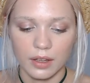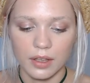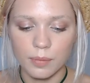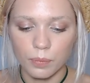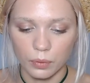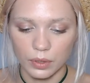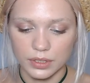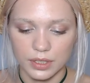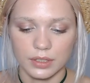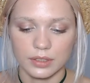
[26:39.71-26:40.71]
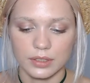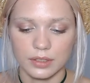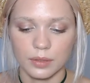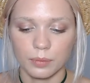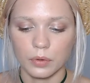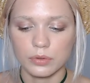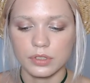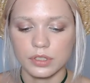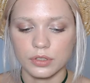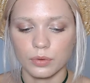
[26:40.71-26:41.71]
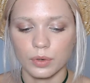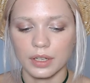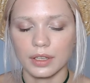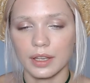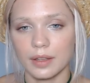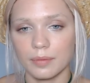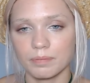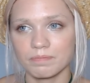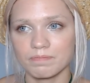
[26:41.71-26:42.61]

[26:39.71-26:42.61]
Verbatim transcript: important, the most really